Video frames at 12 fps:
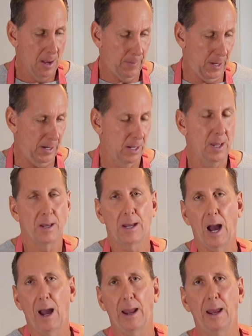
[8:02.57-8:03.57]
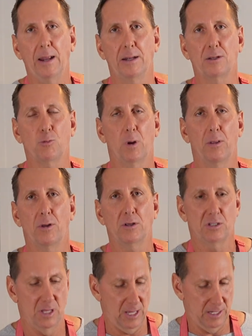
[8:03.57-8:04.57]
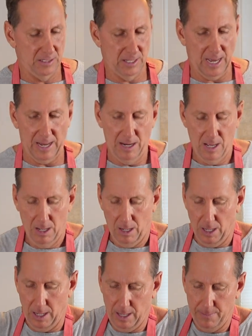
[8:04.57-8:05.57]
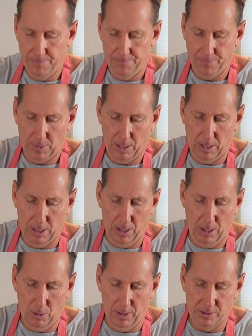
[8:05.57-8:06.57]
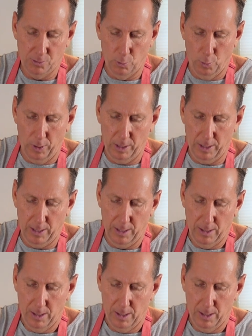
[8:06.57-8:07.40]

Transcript: But cayenne is one of those things that you know, it's really